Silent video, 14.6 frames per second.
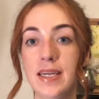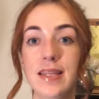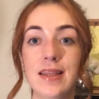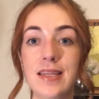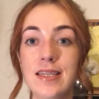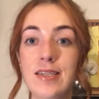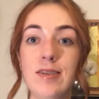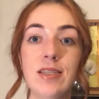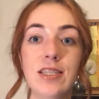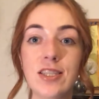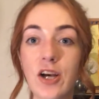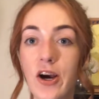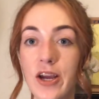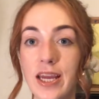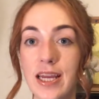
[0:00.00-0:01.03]
The
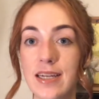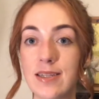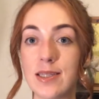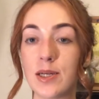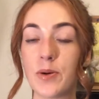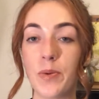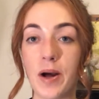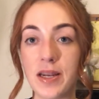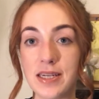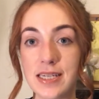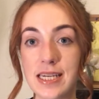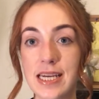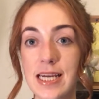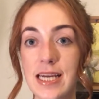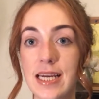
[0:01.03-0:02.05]
design, the
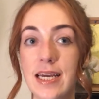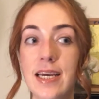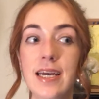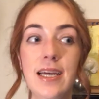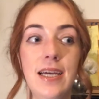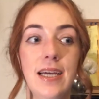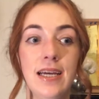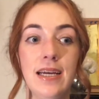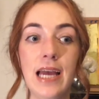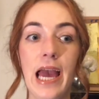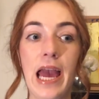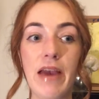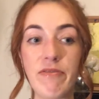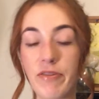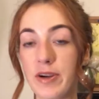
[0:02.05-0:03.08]
quality,
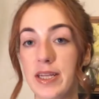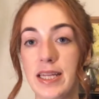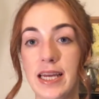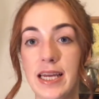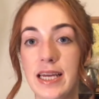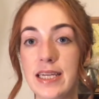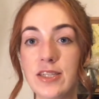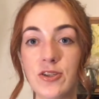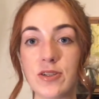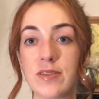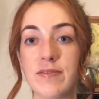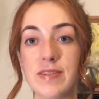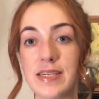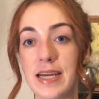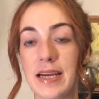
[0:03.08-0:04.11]
everything is just
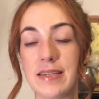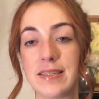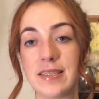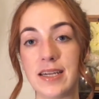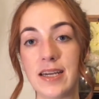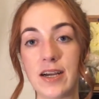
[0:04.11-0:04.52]
fantastic.